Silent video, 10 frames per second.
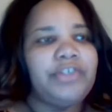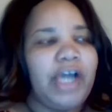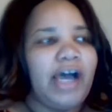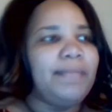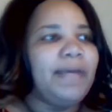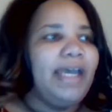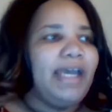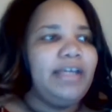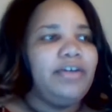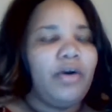job
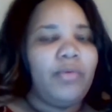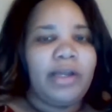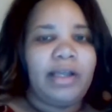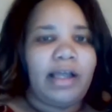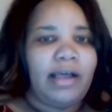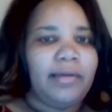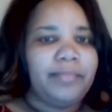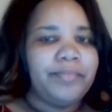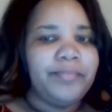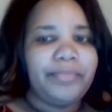and you don't want
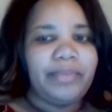to